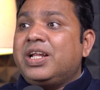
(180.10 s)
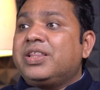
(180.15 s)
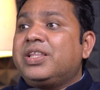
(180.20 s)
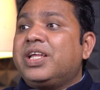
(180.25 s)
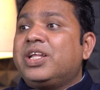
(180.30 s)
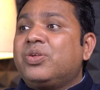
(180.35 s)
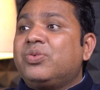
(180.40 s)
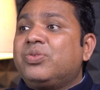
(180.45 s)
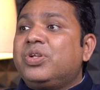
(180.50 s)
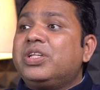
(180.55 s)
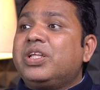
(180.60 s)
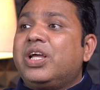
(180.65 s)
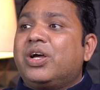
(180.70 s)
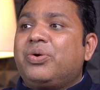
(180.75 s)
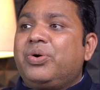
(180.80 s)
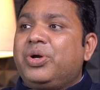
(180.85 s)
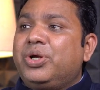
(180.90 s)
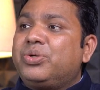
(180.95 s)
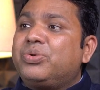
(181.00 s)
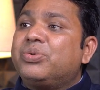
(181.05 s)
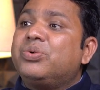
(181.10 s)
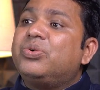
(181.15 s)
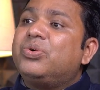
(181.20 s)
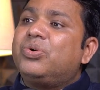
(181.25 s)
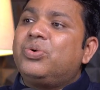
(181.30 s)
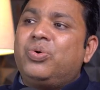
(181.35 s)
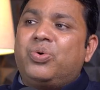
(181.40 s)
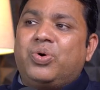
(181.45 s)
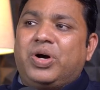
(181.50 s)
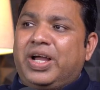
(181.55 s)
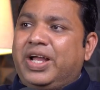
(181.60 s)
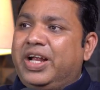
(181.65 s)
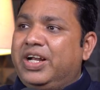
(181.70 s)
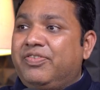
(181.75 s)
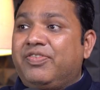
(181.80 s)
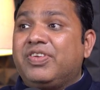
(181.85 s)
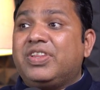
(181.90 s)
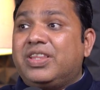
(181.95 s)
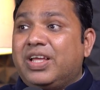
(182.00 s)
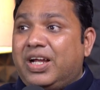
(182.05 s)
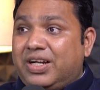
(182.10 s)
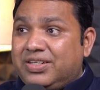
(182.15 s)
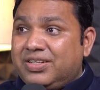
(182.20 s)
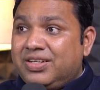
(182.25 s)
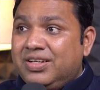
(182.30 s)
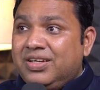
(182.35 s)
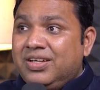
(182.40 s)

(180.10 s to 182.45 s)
and then only they are going to go ahead with that.